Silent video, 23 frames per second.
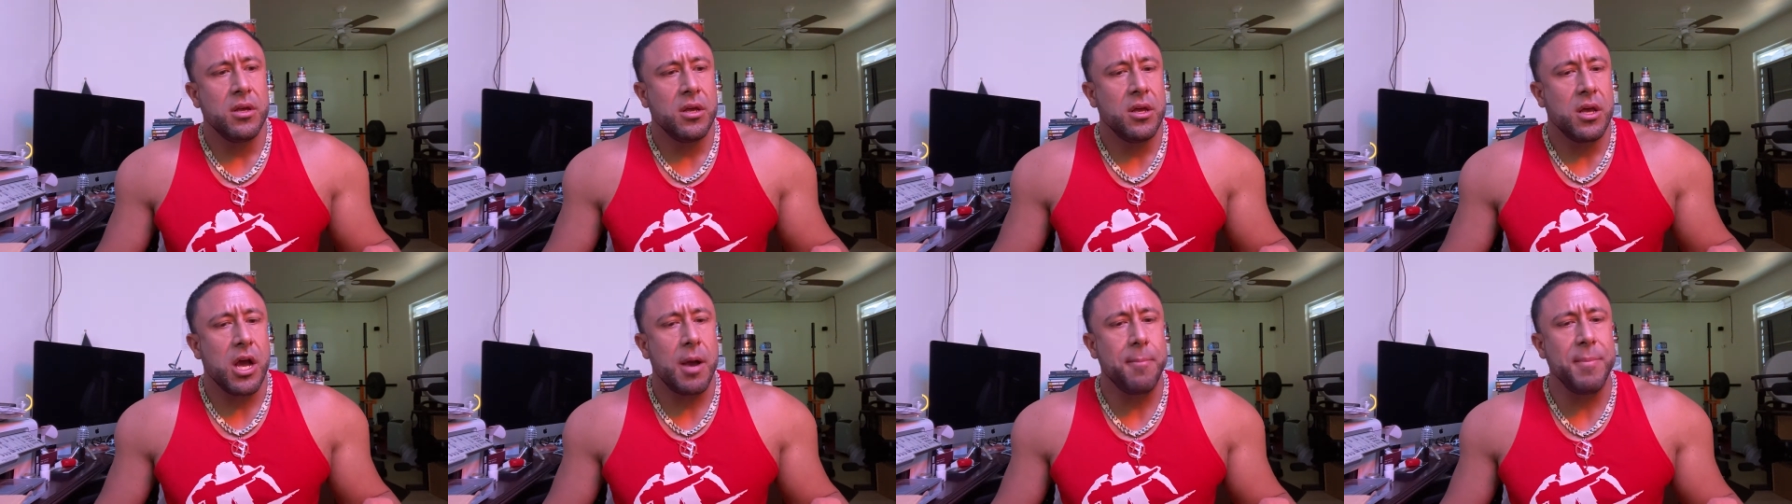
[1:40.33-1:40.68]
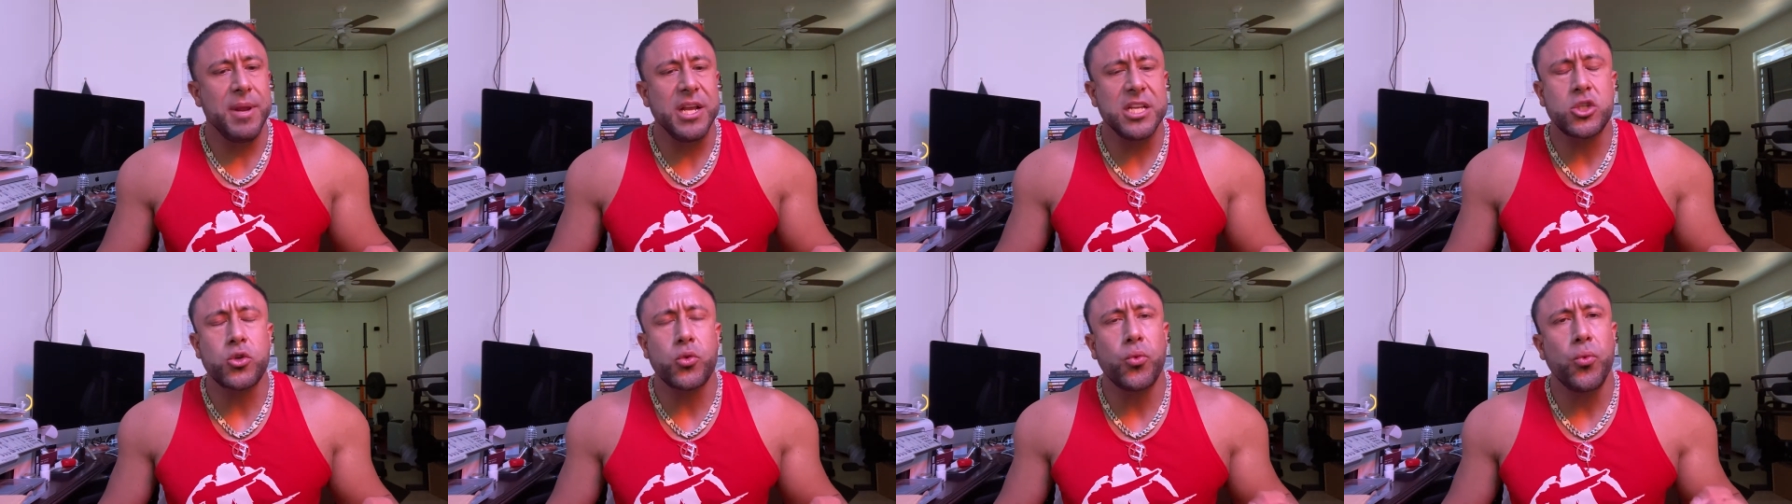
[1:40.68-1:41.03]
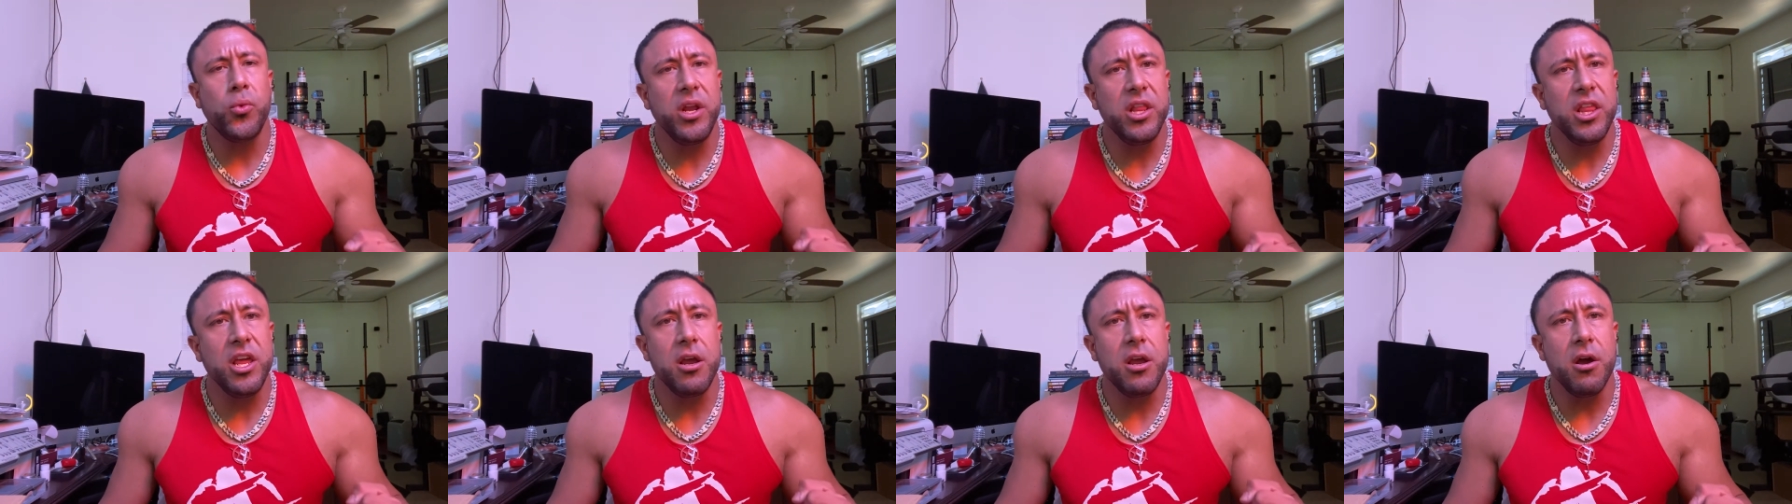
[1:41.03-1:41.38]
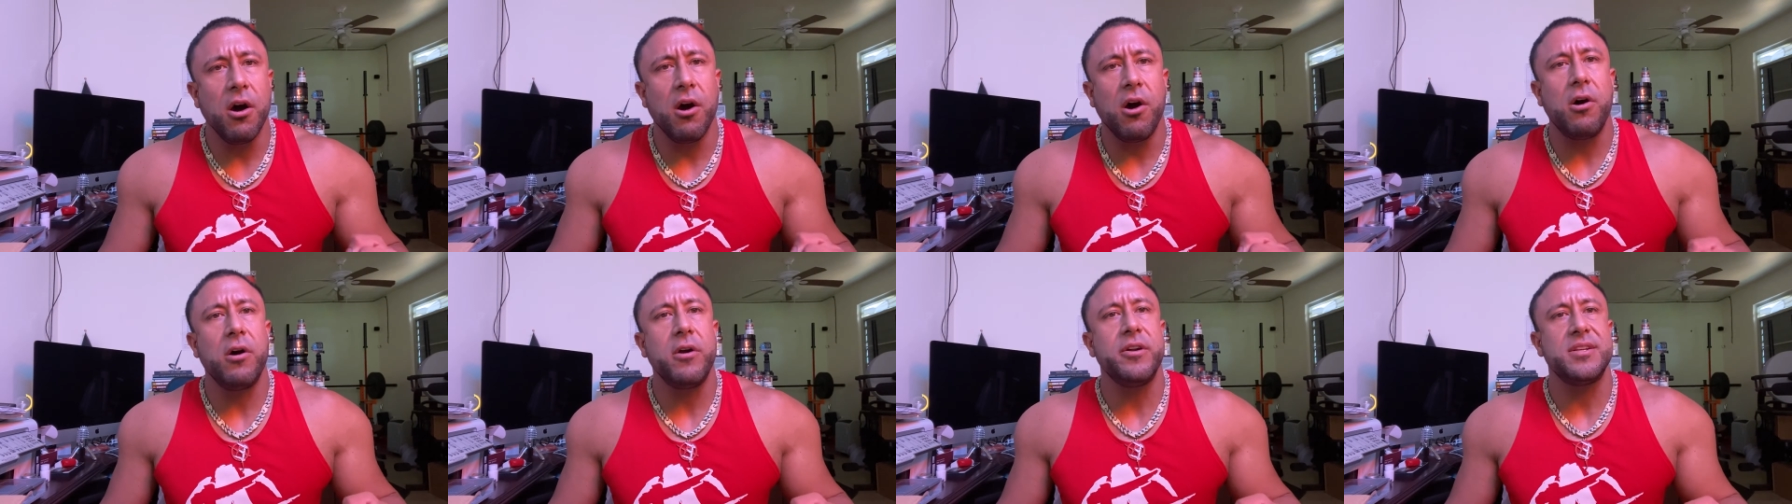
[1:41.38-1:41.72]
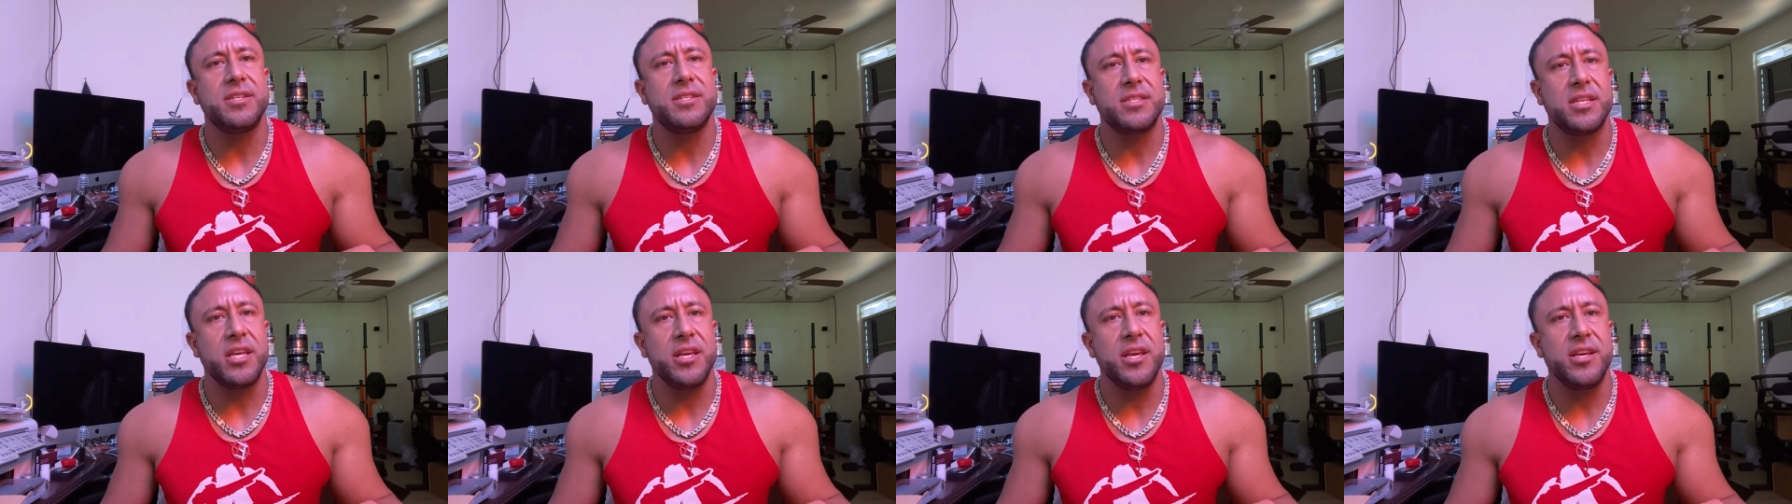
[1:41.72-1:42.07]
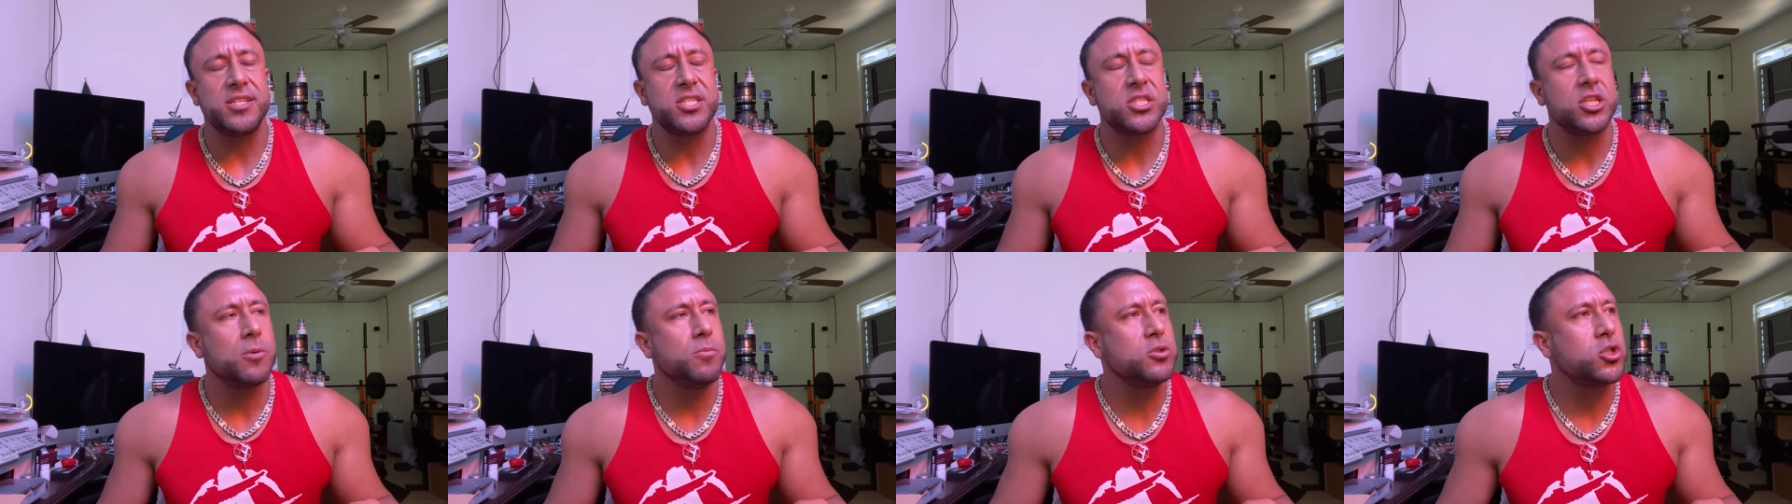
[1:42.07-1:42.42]
I mean, it's really hard to see
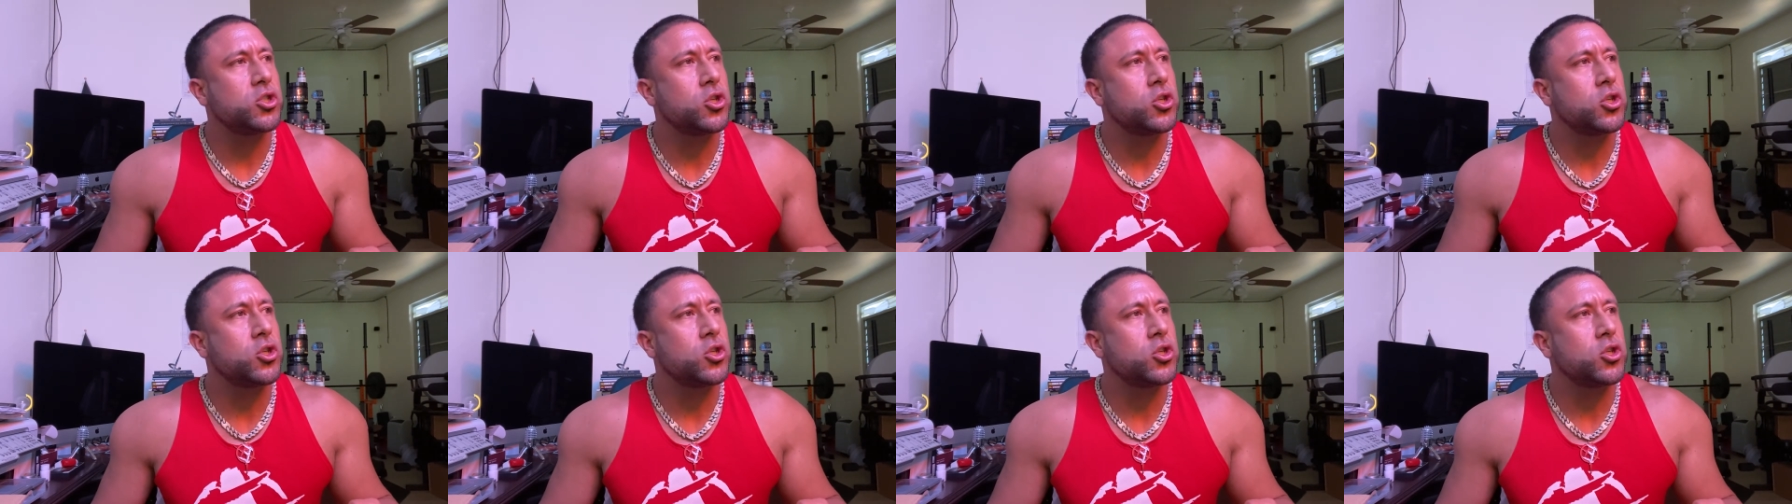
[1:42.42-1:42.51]
someone